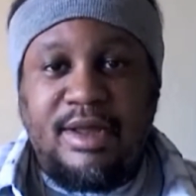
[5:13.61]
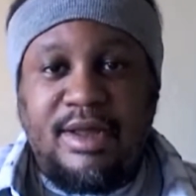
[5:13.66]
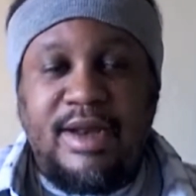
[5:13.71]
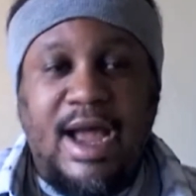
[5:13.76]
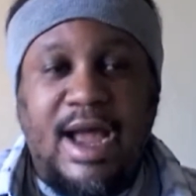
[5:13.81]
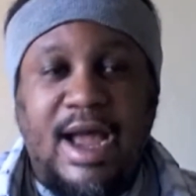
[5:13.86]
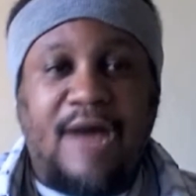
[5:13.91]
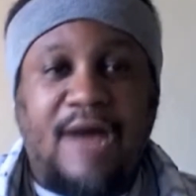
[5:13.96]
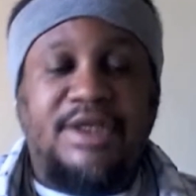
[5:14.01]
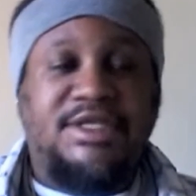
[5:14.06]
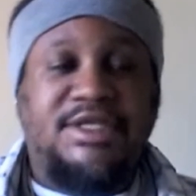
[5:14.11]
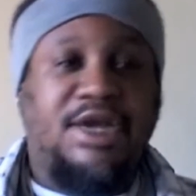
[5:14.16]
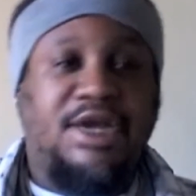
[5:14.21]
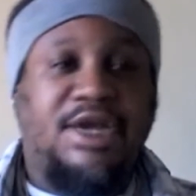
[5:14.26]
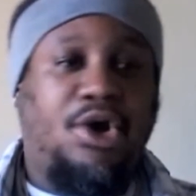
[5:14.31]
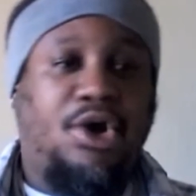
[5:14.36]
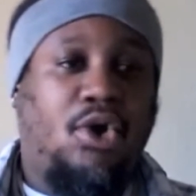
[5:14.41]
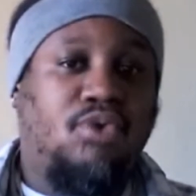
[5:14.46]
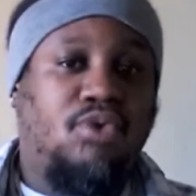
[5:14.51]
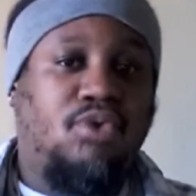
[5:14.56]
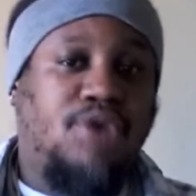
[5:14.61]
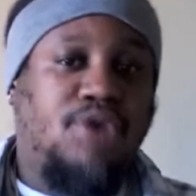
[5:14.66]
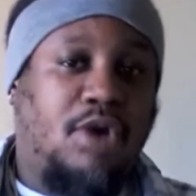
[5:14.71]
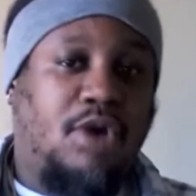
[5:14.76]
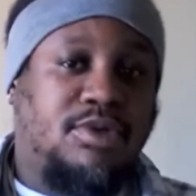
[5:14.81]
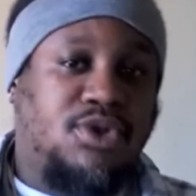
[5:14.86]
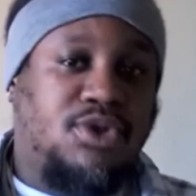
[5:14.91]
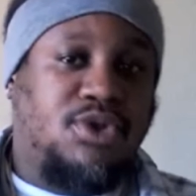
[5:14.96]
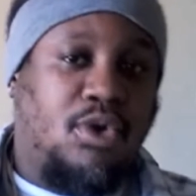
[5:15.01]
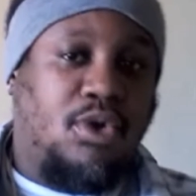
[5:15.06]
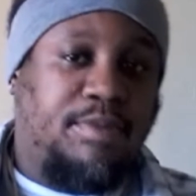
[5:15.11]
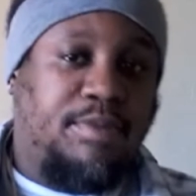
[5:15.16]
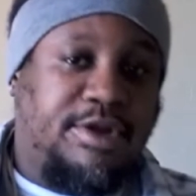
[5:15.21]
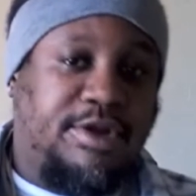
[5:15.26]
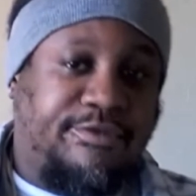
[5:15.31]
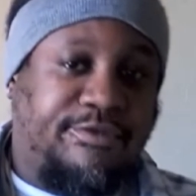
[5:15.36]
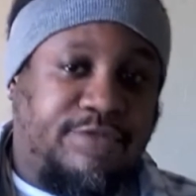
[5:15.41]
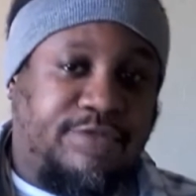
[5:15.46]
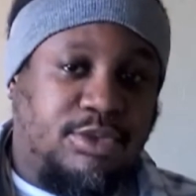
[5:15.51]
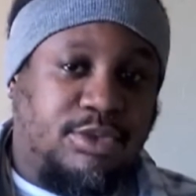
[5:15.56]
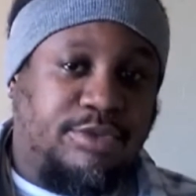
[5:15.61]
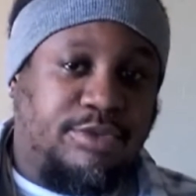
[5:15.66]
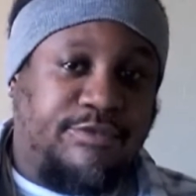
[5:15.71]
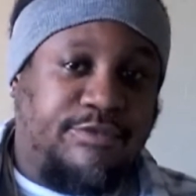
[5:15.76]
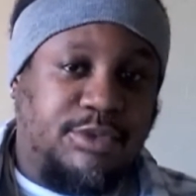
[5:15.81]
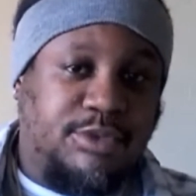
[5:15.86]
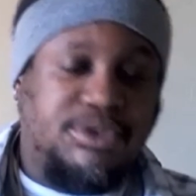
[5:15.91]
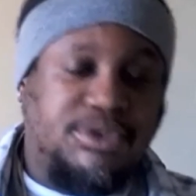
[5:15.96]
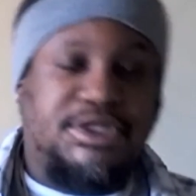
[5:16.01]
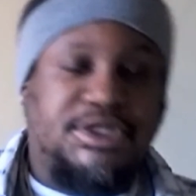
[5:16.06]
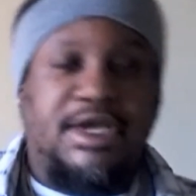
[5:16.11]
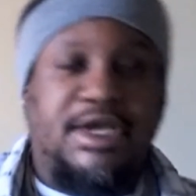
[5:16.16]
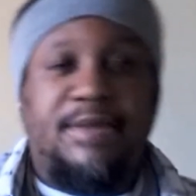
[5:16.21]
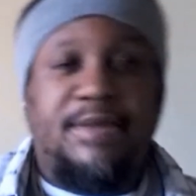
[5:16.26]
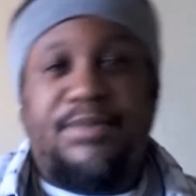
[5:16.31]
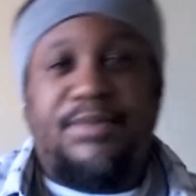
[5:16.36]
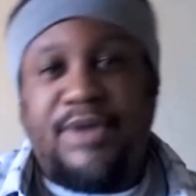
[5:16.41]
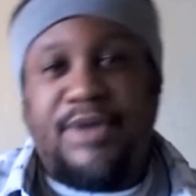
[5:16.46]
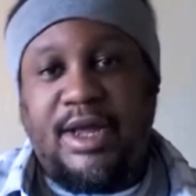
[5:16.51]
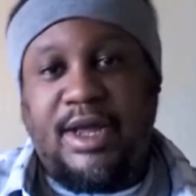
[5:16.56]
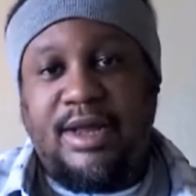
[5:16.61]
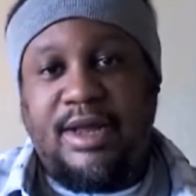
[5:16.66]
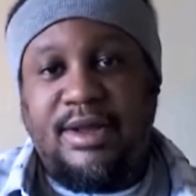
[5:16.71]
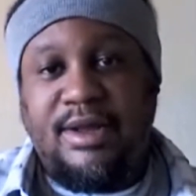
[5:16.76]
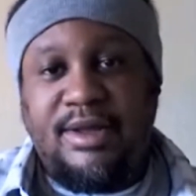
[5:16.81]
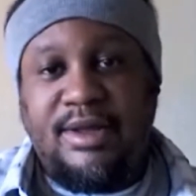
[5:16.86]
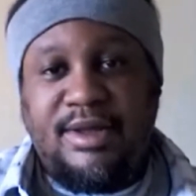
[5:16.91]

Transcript: Now they're saying, oh no, it's going to be through the food stamp plan.